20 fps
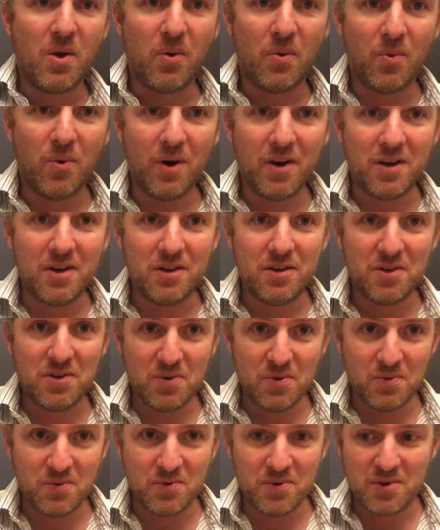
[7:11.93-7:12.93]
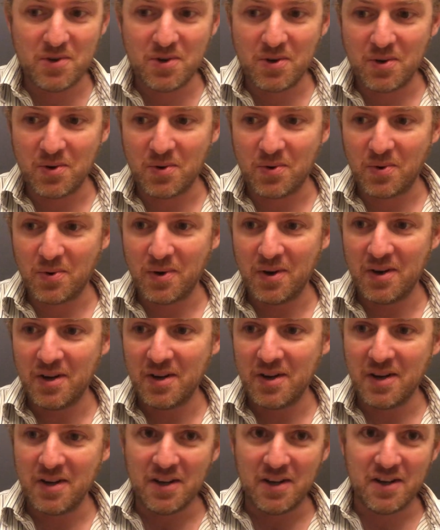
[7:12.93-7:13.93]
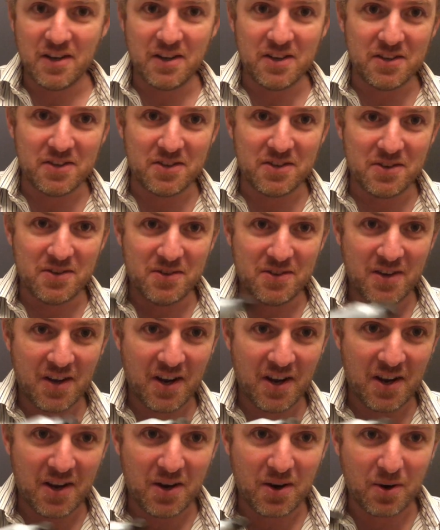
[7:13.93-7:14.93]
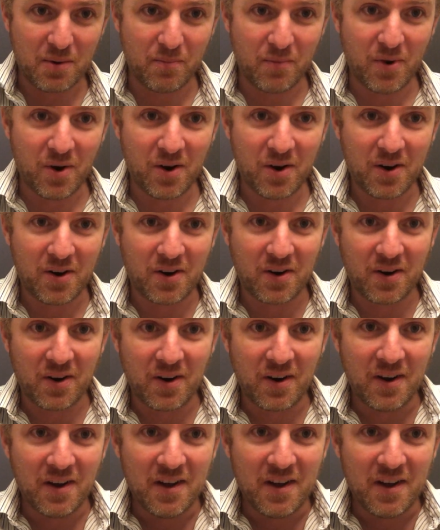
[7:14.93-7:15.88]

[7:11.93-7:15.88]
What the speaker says: what you do is you take your marker